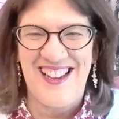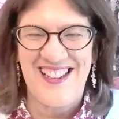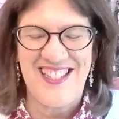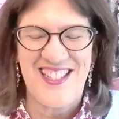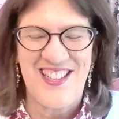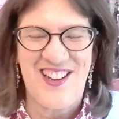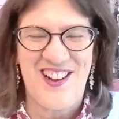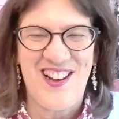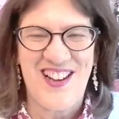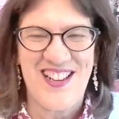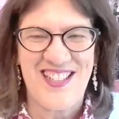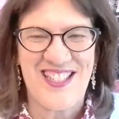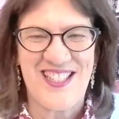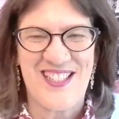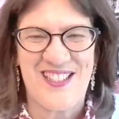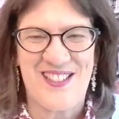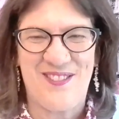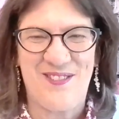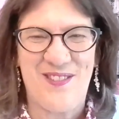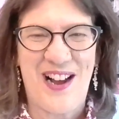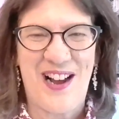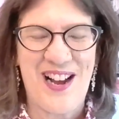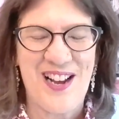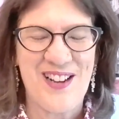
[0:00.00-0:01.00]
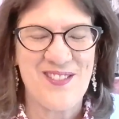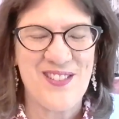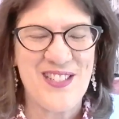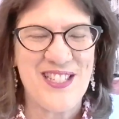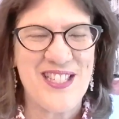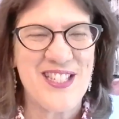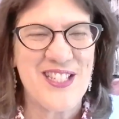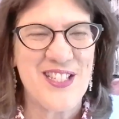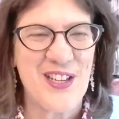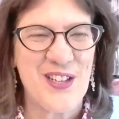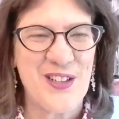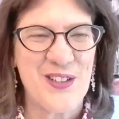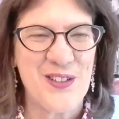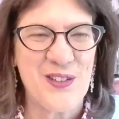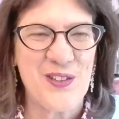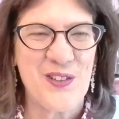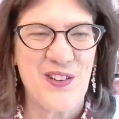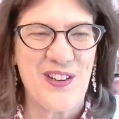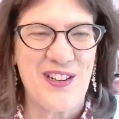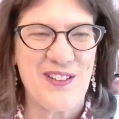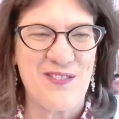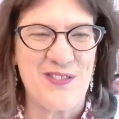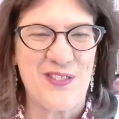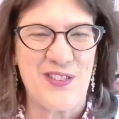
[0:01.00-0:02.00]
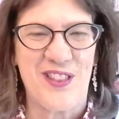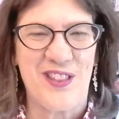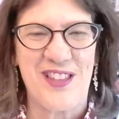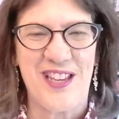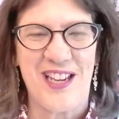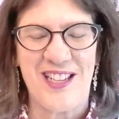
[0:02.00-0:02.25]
That's awesome. I was so grateful.